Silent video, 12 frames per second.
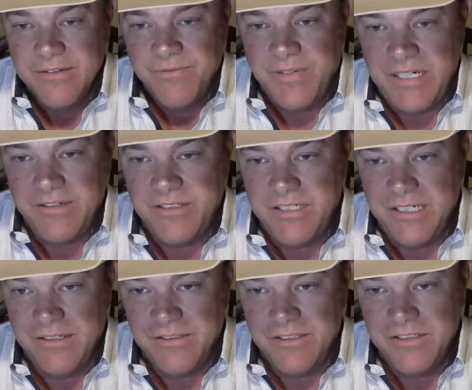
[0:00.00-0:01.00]
Feeder
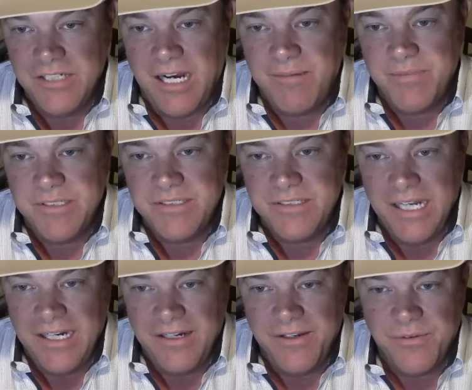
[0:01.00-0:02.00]
steers in Joplin
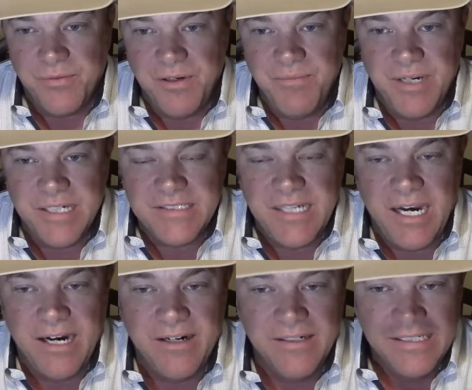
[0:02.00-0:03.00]
steady to $3
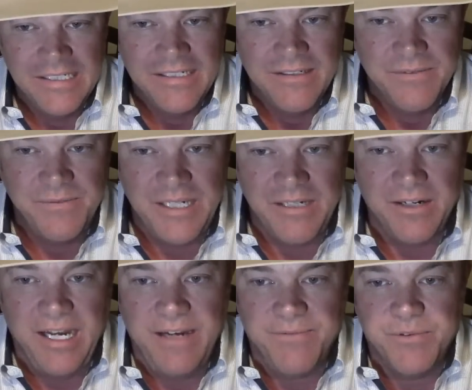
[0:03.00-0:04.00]
higher. Feeder
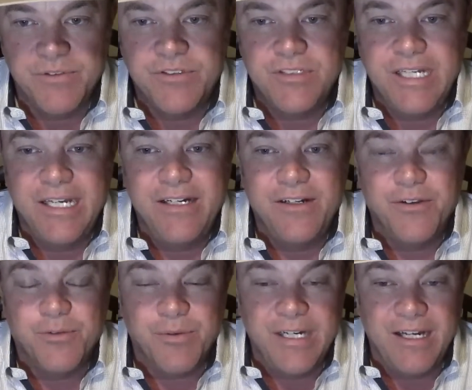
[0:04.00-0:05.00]
heifers steady to
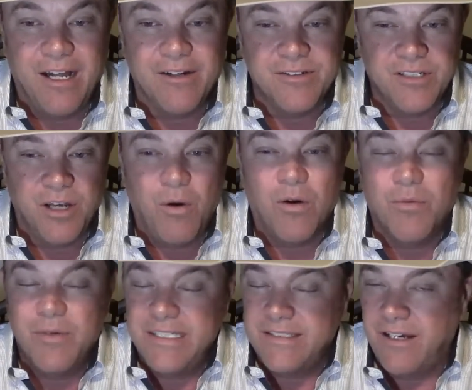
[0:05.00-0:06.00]
$3 lower.
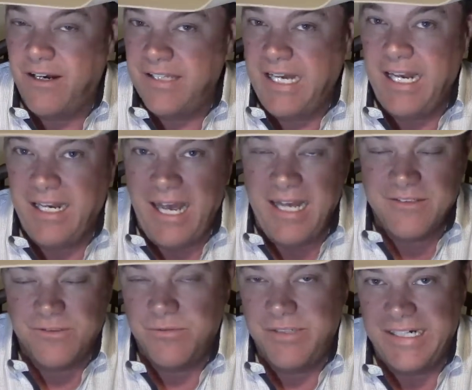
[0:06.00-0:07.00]
We saw that
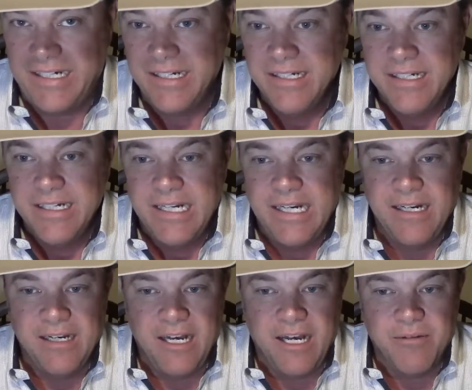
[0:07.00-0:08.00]
last week in
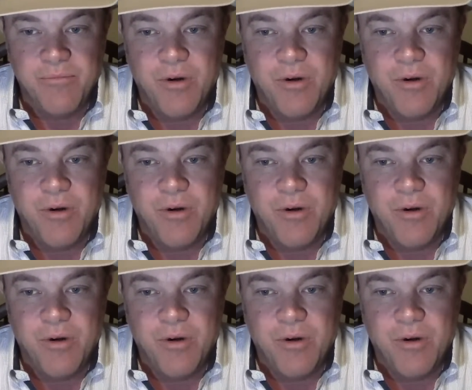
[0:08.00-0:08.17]
a lot of